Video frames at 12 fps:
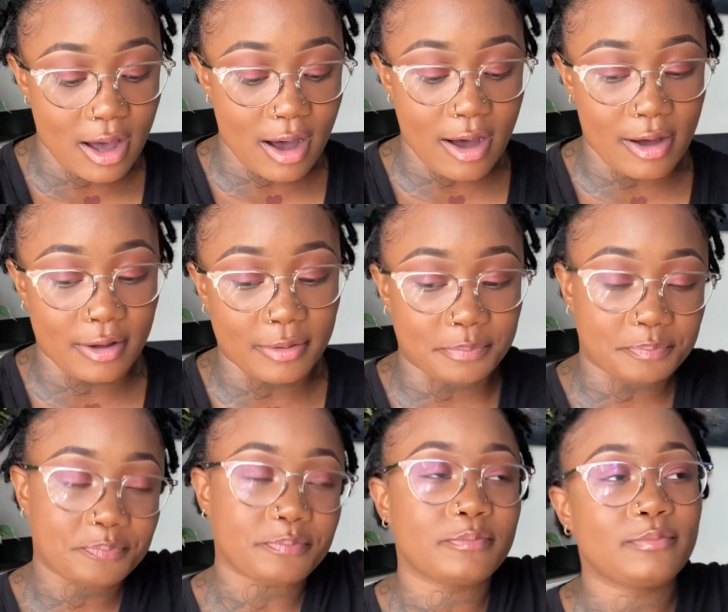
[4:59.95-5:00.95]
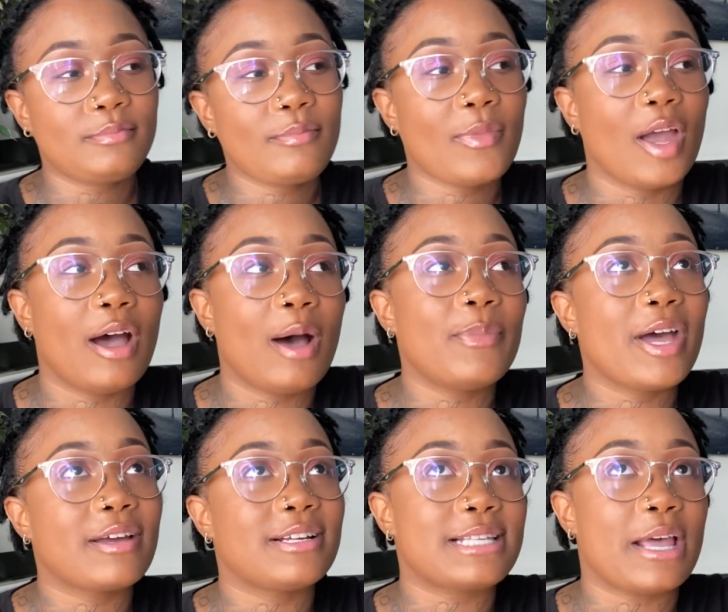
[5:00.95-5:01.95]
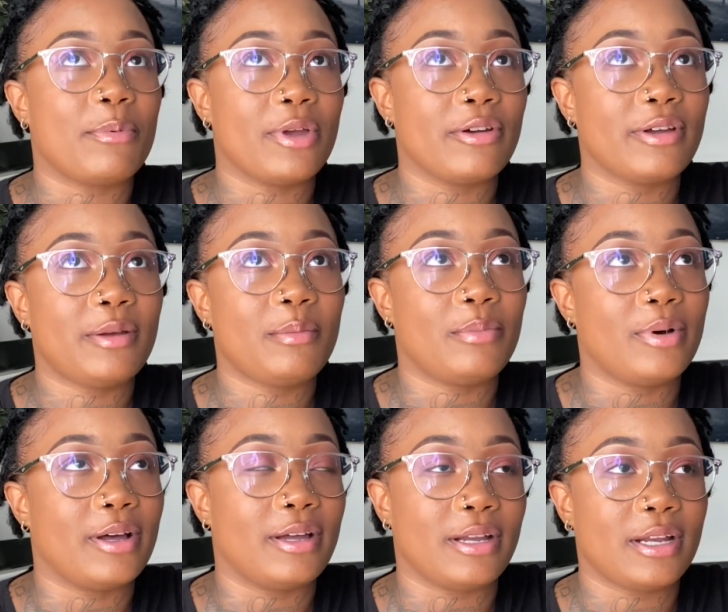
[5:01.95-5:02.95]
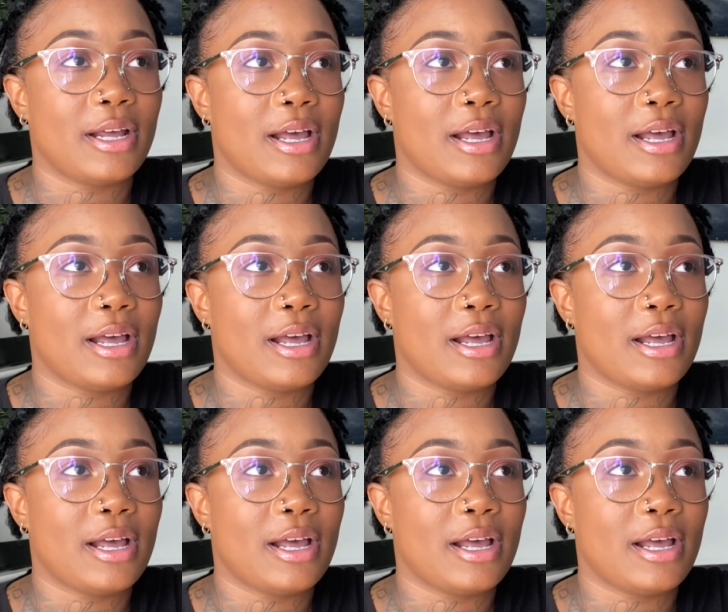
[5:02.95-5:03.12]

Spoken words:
I'm not gonna say period, but